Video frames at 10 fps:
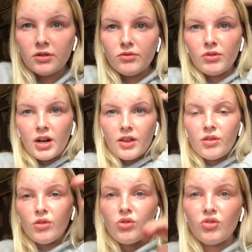Right, that's
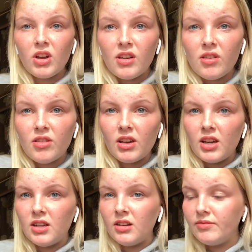as straight as it's
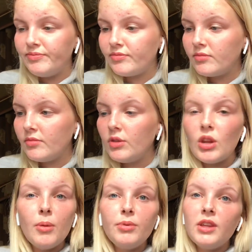getting.
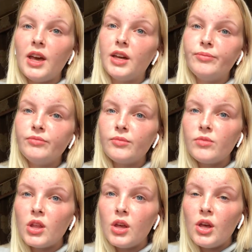But yeah.
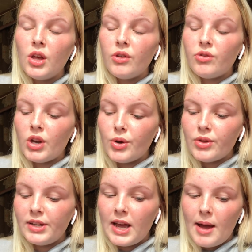So
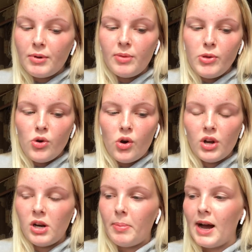today I'm gonna be
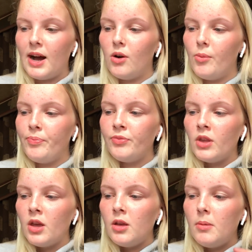talking about
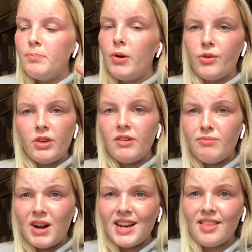positive
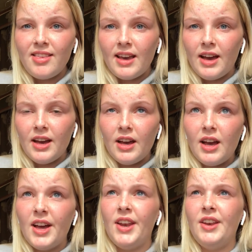mindset
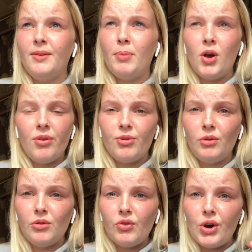and
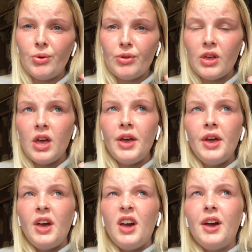personal growth.
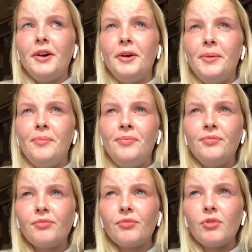
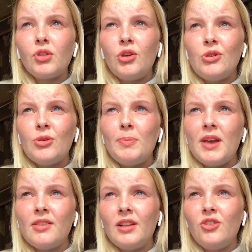To just
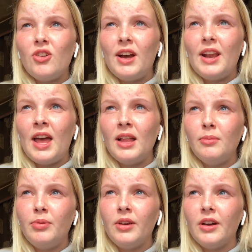basically try and
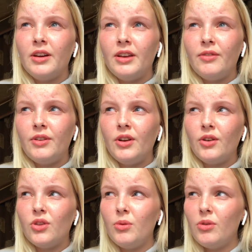help you if you're
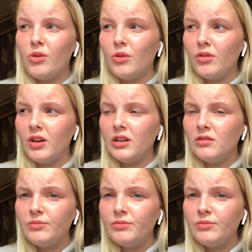not doing so great.